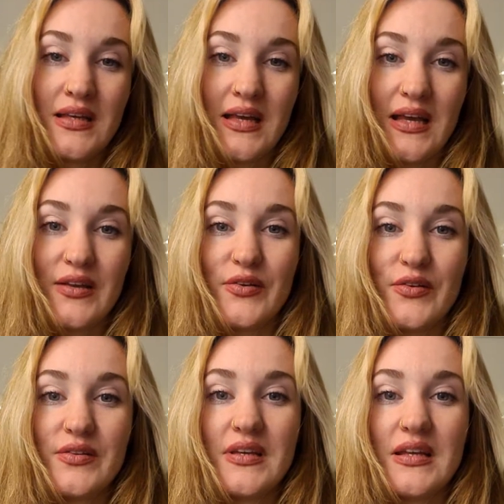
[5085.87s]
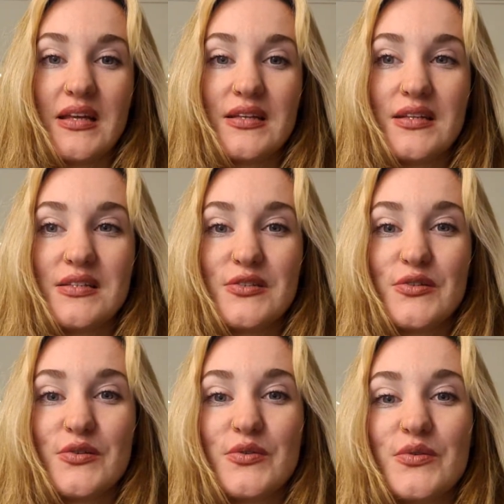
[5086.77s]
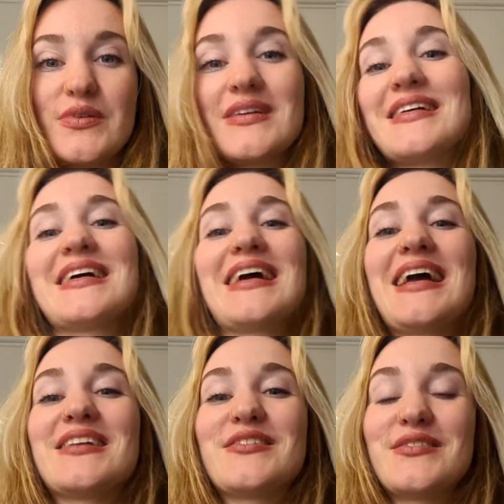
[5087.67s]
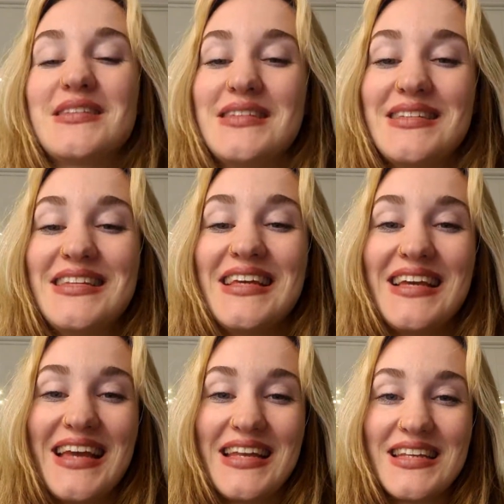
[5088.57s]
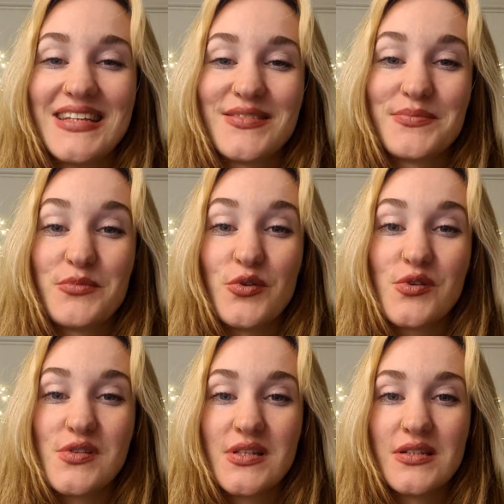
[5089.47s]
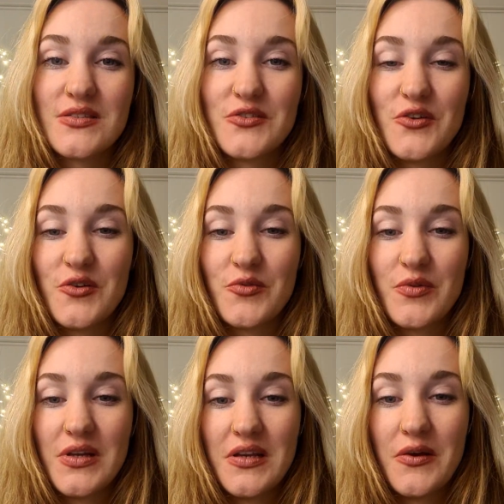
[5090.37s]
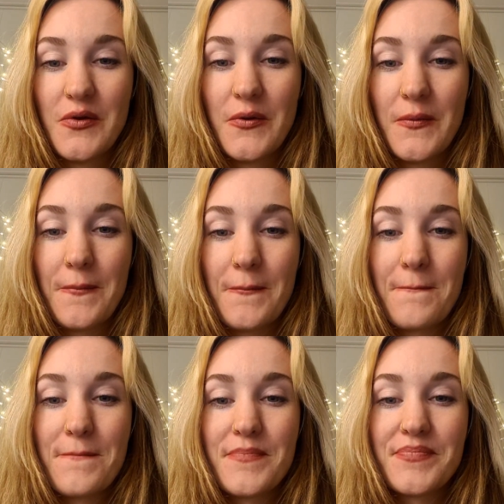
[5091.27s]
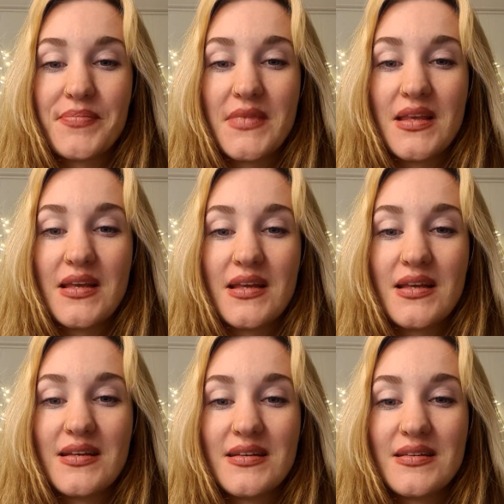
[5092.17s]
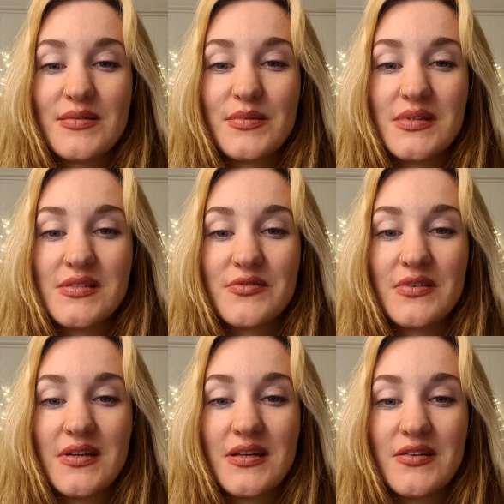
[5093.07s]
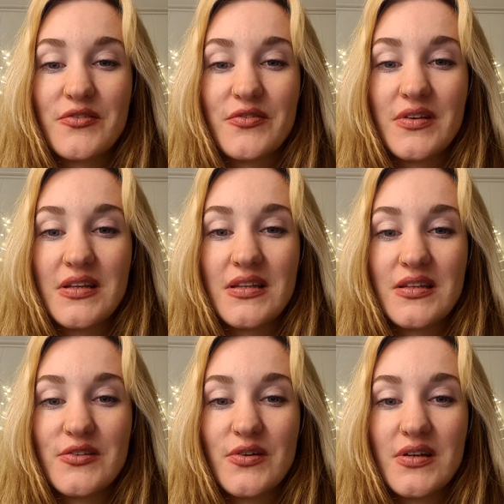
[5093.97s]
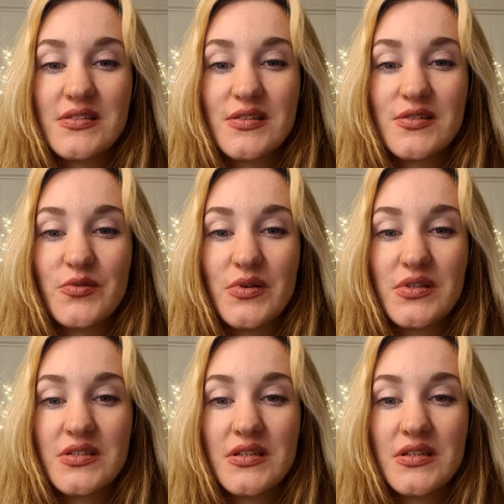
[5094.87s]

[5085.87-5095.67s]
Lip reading: I don't think I need to I don't think I need a personal dog right now. It's kind of funny that you asked this question.